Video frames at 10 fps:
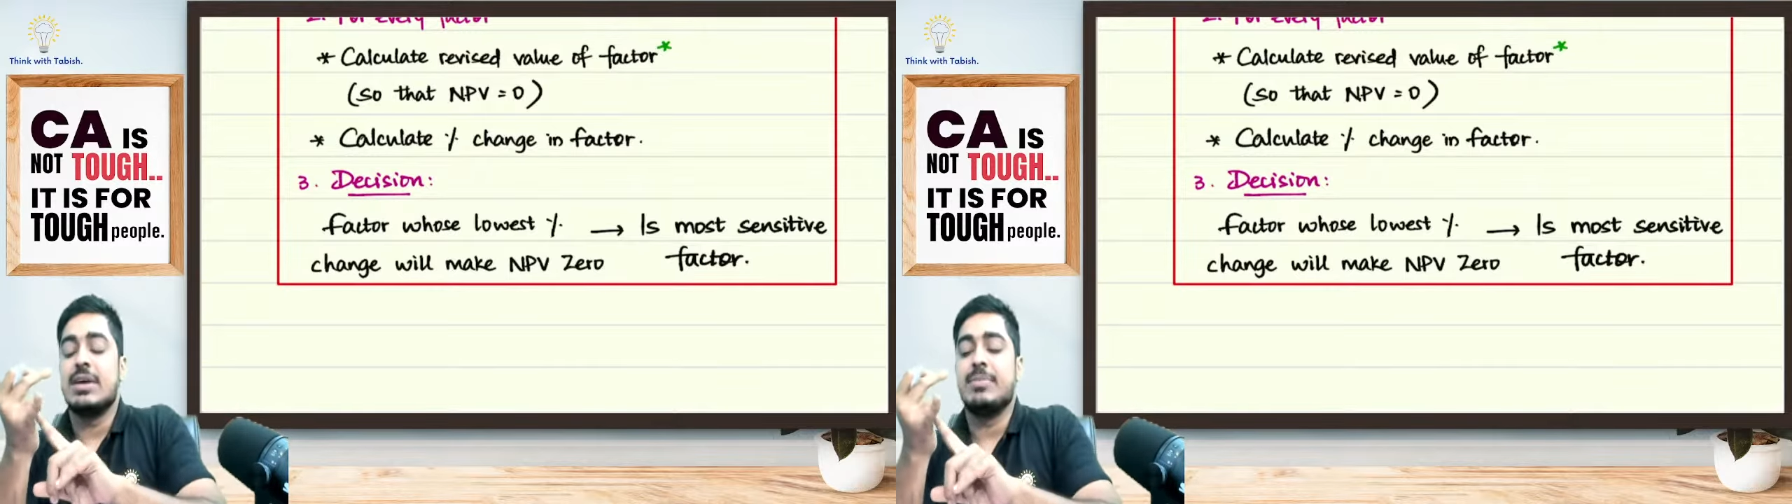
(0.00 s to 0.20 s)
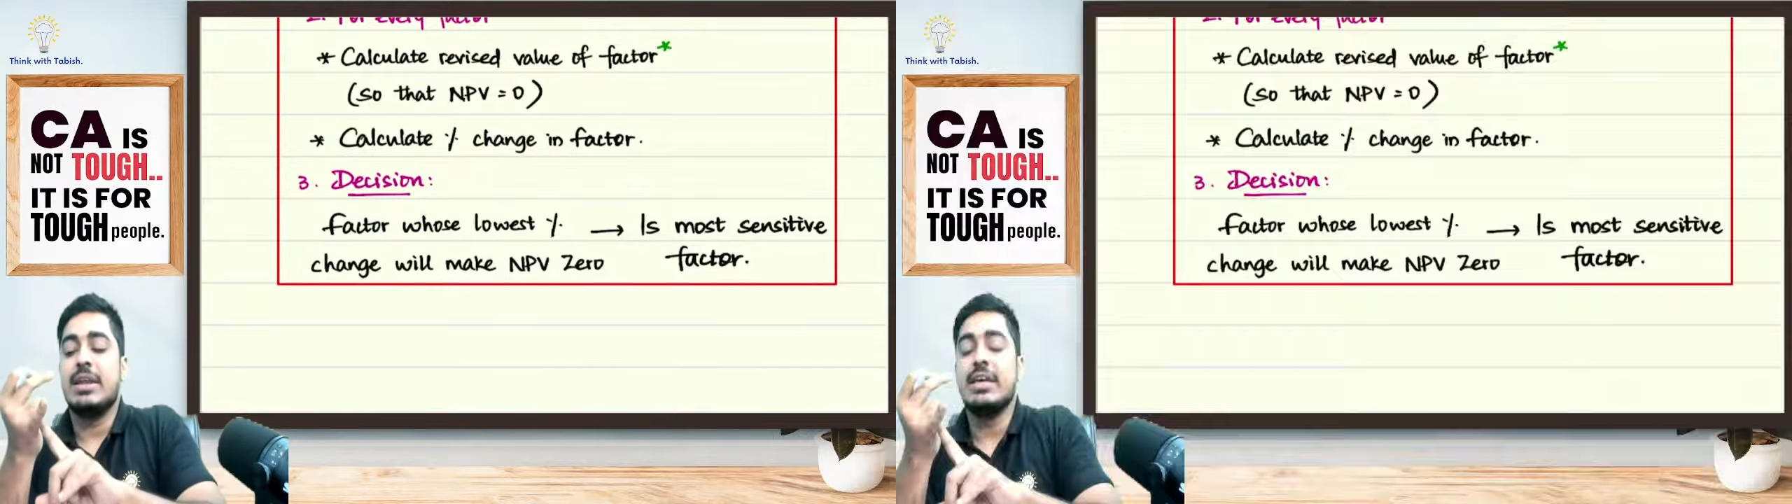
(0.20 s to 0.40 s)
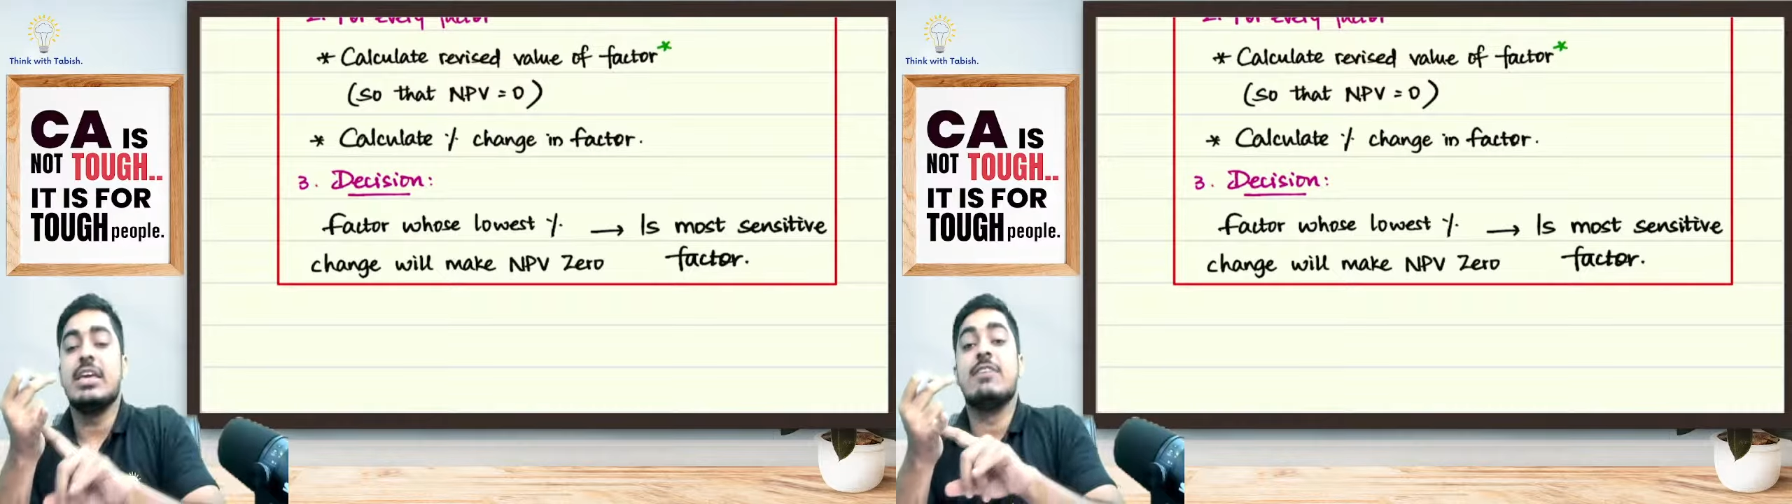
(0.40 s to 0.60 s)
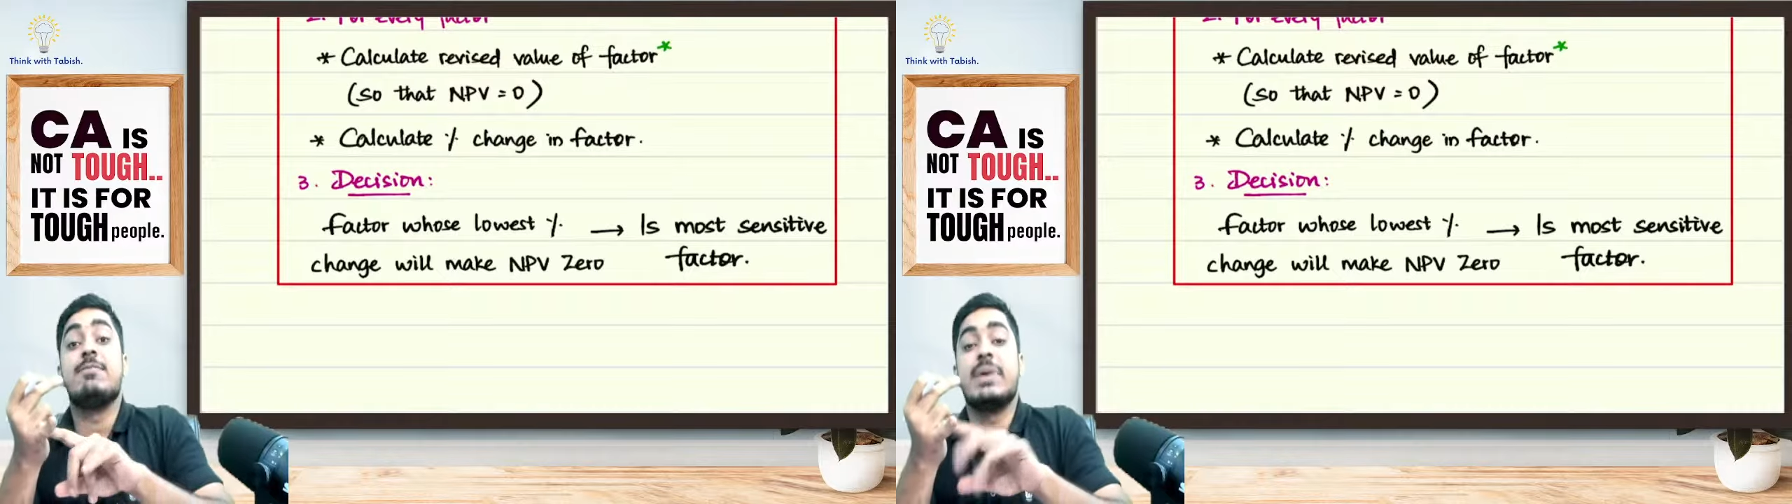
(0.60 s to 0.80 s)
I am telling, if